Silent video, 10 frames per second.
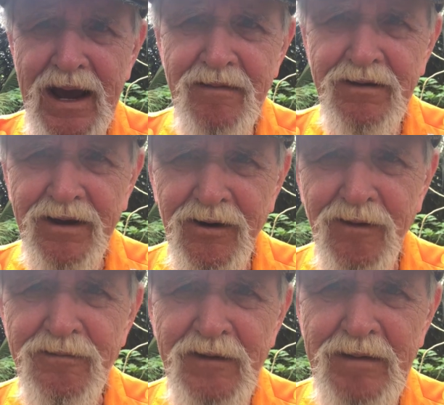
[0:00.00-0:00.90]
have a
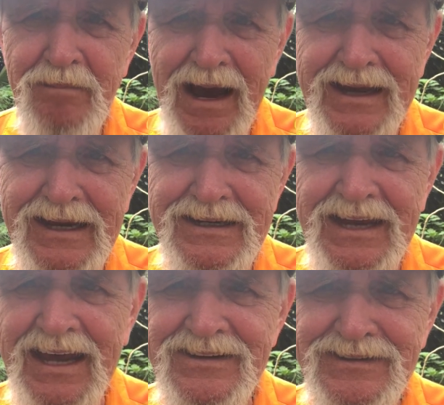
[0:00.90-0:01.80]
girlfriend back in
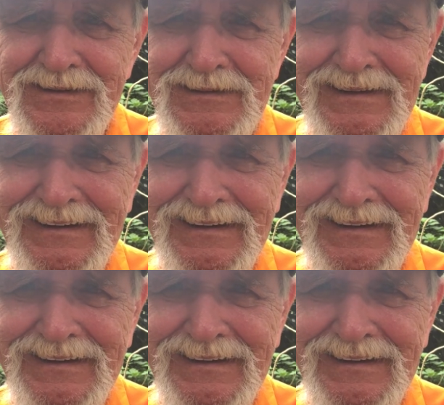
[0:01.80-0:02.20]
Texas?